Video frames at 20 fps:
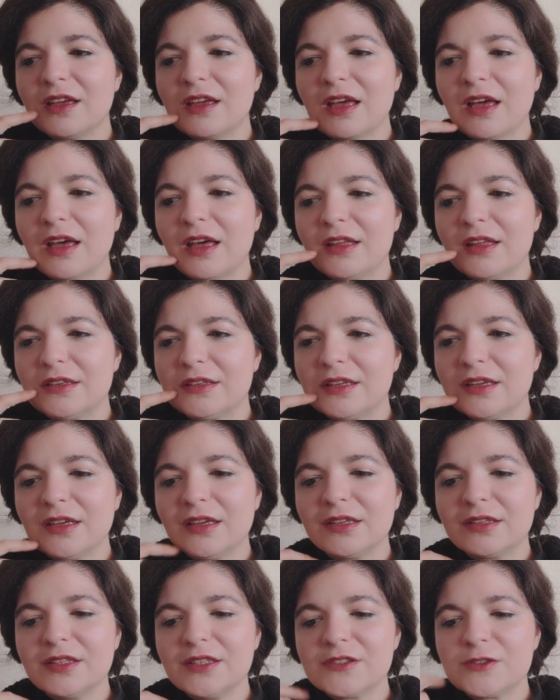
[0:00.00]
And
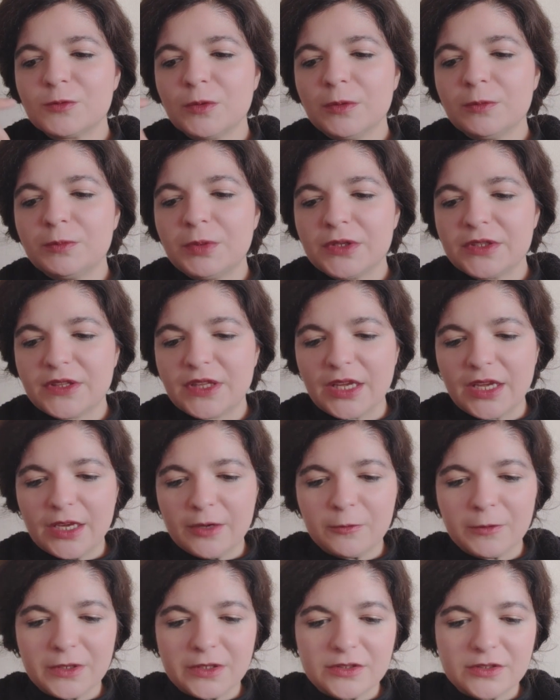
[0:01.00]
this one birthday I
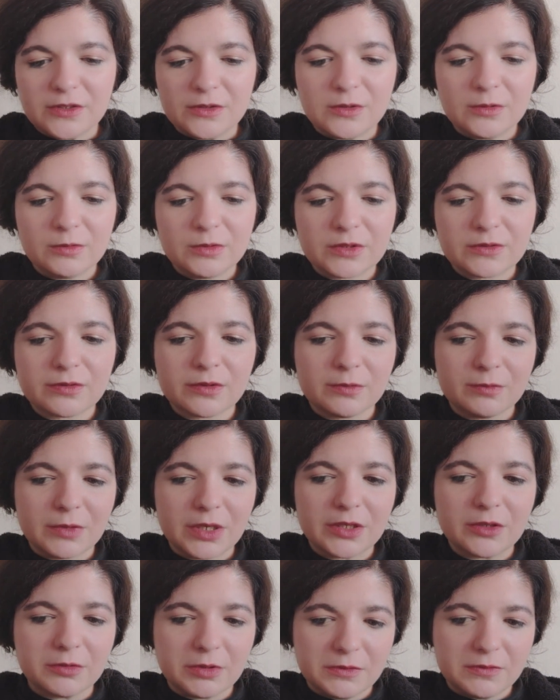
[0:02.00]
went to was from
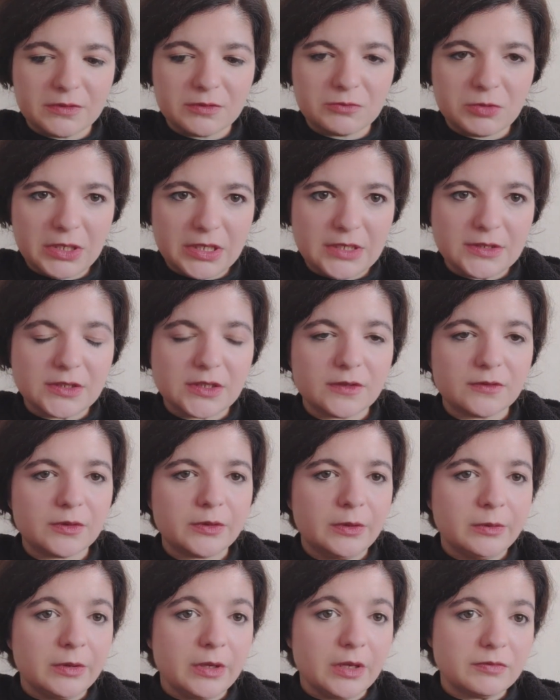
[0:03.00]
my grieving relative
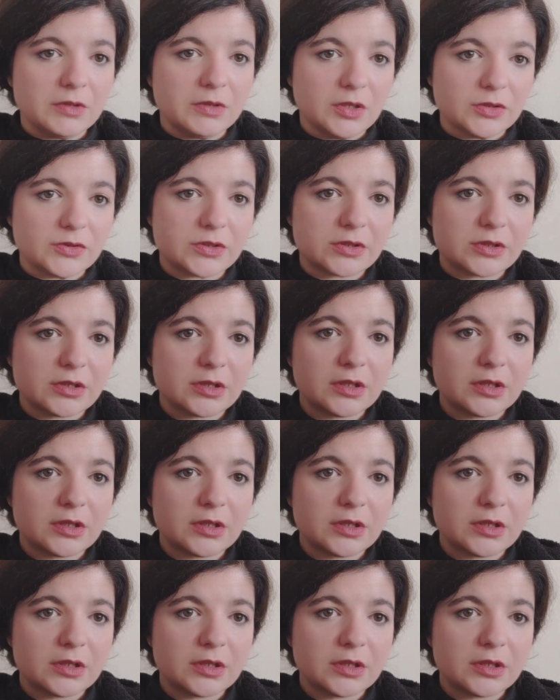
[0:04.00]
who had lost